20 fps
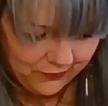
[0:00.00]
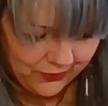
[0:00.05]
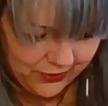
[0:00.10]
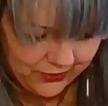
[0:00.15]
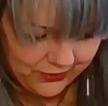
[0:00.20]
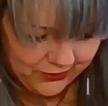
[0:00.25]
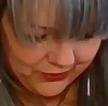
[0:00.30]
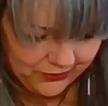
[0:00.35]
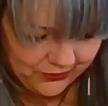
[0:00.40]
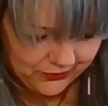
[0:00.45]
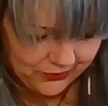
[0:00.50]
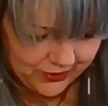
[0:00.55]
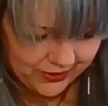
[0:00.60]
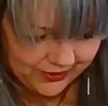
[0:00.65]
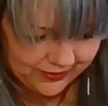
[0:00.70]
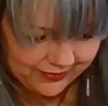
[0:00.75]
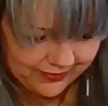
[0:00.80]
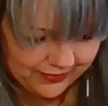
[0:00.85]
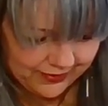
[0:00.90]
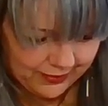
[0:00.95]
Why are you
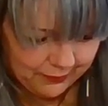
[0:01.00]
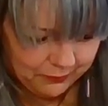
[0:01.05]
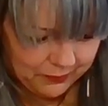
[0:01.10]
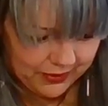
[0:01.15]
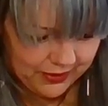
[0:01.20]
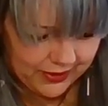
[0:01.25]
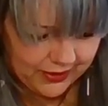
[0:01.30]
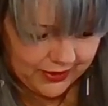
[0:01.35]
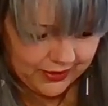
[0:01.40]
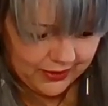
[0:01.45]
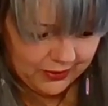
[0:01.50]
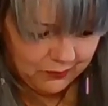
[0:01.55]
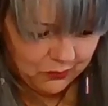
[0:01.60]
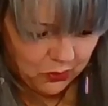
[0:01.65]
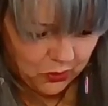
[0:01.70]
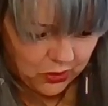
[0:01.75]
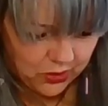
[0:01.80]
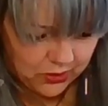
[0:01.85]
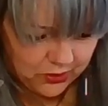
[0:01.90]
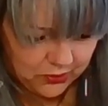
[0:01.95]
not slipping
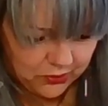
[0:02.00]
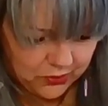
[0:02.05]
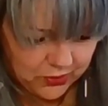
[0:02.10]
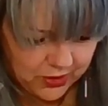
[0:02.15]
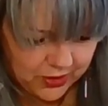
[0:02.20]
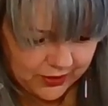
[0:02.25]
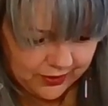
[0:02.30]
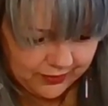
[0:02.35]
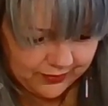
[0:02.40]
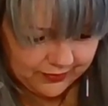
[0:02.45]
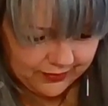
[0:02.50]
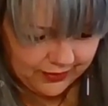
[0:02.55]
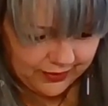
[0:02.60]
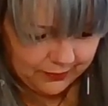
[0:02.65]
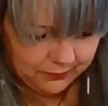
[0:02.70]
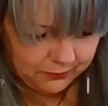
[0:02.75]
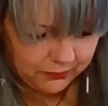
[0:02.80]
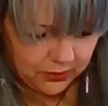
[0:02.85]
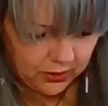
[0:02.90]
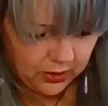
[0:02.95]
anymore? You're not a
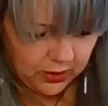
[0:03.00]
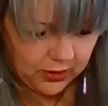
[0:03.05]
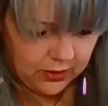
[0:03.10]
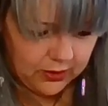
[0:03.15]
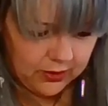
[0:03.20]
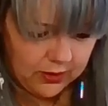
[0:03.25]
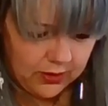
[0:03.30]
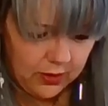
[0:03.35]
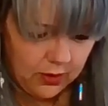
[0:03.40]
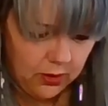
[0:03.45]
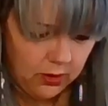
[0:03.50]
slip knot.